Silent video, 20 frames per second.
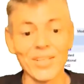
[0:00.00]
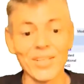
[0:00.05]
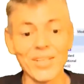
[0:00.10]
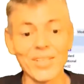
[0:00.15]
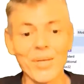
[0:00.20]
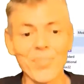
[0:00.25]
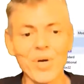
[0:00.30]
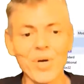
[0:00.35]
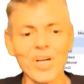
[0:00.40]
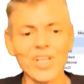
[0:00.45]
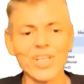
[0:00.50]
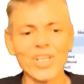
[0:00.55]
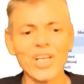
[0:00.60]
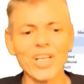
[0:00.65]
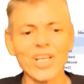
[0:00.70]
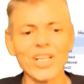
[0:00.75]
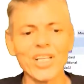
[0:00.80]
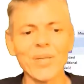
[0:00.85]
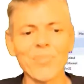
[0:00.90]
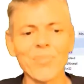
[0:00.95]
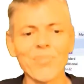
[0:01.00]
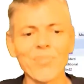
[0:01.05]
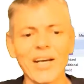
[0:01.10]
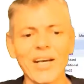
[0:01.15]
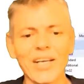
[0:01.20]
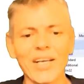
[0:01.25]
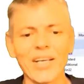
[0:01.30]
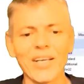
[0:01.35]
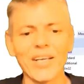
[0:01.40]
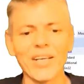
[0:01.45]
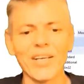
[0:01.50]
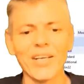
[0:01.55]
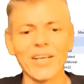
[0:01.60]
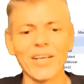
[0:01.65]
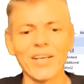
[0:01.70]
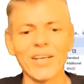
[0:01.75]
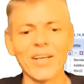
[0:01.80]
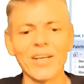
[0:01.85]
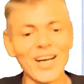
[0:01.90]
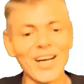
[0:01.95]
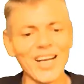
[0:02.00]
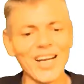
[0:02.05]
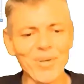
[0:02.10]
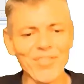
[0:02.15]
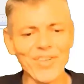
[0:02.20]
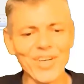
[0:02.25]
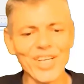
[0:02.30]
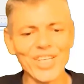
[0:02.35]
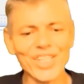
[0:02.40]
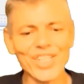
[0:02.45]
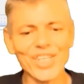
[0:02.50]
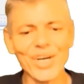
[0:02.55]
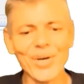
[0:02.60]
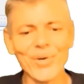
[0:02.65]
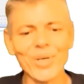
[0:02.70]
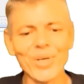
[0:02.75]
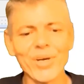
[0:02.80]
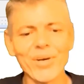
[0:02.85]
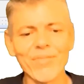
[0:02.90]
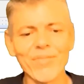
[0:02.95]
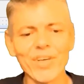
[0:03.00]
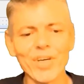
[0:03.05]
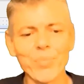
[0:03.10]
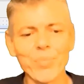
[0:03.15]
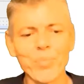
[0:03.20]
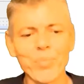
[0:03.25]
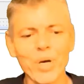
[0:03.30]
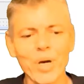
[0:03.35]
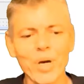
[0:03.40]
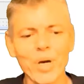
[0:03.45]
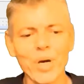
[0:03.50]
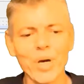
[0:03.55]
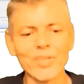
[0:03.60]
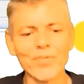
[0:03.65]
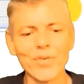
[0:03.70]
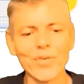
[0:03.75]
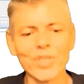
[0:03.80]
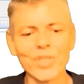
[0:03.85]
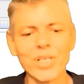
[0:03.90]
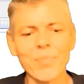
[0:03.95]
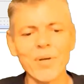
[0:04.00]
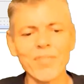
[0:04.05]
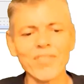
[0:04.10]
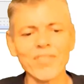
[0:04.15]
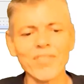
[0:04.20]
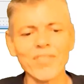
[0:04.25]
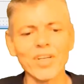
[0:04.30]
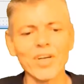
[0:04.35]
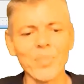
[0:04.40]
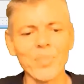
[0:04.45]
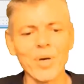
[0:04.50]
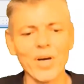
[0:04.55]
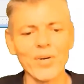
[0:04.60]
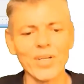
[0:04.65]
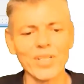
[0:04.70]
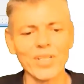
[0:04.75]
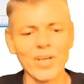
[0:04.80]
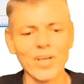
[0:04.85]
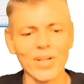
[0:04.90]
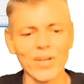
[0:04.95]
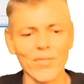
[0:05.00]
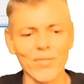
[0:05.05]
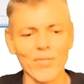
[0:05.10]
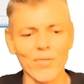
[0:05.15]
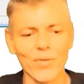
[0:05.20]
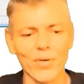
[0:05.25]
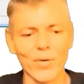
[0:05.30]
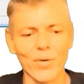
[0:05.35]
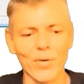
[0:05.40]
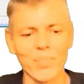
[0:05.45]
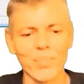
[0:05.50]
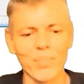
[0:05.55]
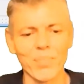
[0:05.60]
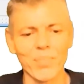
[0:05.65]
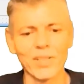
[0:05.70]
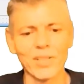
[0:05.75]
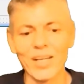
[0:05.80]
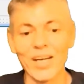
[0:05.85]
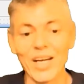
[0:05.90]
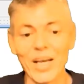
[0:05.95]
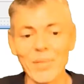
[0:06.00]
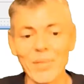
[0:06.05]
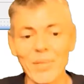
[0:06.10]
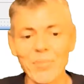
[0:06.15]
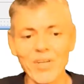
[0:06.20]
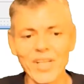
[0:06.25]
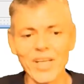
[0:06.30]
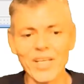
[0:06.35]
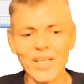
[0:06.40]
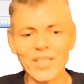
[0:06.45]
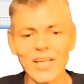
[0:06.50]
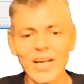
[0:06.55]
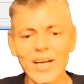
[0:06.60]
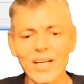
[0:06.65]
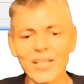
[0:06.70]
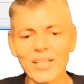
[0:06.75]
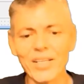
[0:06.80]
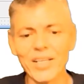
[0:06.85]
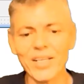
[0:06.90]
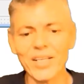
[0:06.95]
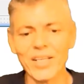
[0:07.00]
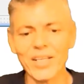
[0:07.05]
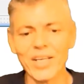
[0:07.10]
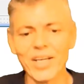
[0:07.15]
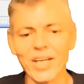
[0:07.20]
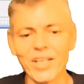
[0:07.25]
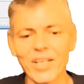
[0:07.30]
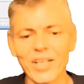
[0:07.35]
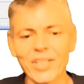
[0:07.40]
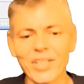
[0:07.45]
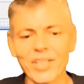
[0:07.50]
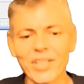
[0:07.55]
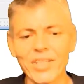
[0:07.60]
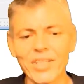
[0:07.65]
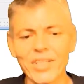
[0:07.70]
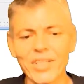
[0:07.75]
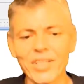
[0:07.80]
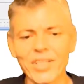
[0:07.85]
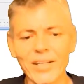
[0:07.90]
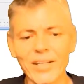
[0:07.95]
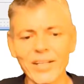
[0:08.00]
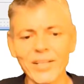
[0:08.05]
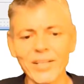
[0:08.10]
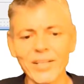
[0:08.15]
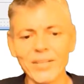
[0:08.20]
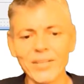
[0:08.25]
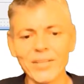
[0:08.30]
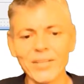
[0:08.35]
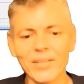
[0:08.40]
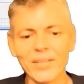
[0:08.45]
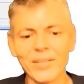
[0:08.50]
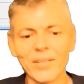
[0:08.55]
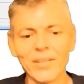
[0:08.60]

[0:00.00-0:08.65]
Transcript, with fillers: This is the project in my IDE. Let me first show you a few properties for some of the components on the form. The name of this edit is EDT character.